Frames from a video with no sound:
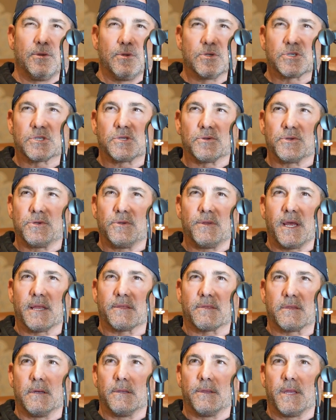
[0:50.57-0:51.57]
do you still do
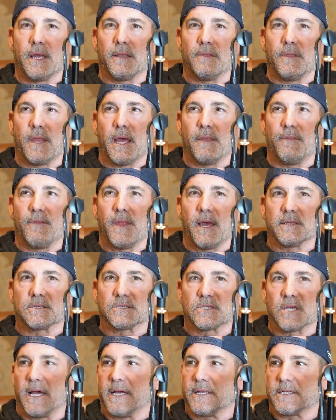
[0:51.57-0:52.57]
that
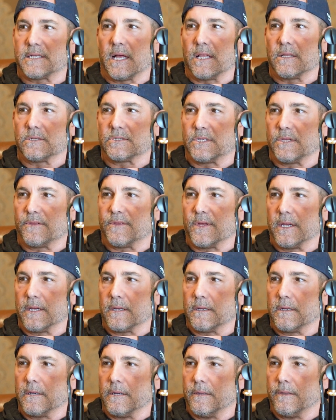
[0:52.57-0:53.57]
Scientology
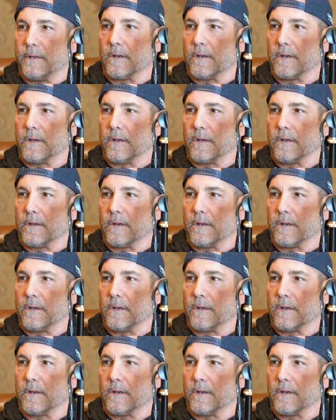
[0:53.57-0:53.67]
thing?